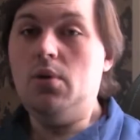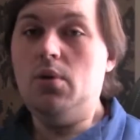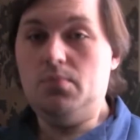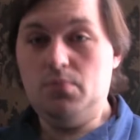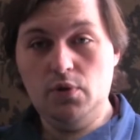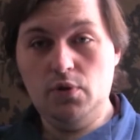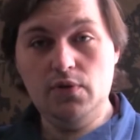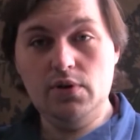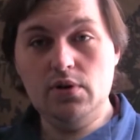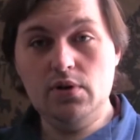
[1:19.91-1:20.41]

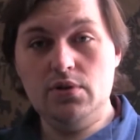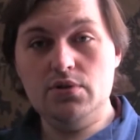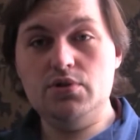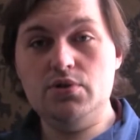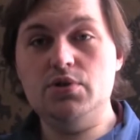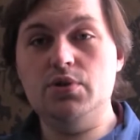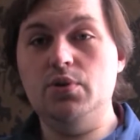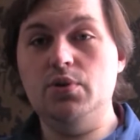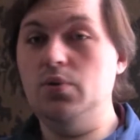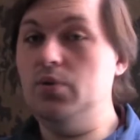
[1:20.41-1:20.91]
Moving on
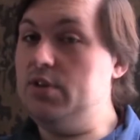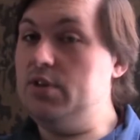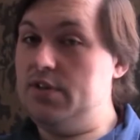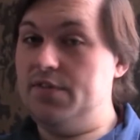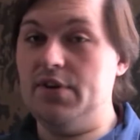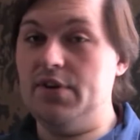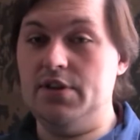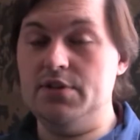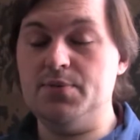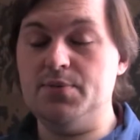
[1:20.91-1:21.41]
to the
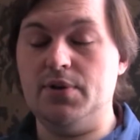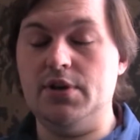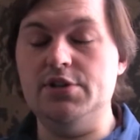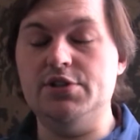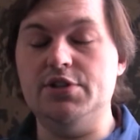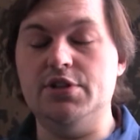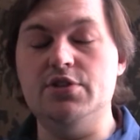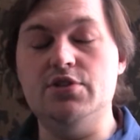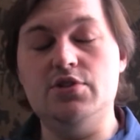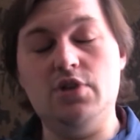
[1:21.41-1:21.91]
different
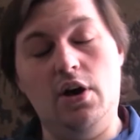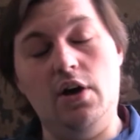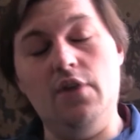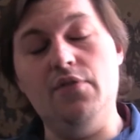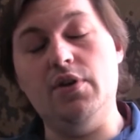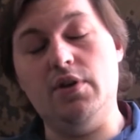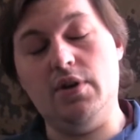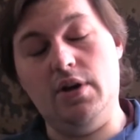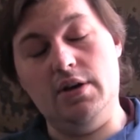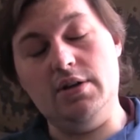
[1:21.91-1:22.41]
inspirations of
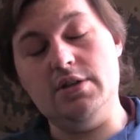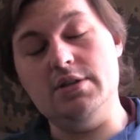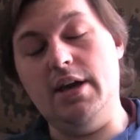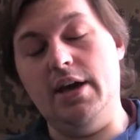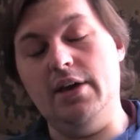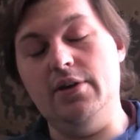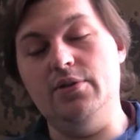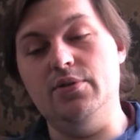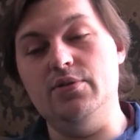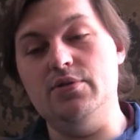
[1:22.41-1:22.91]
the
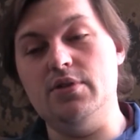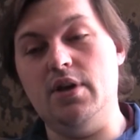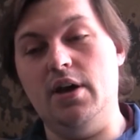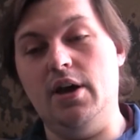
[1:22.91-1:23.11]
cocktails,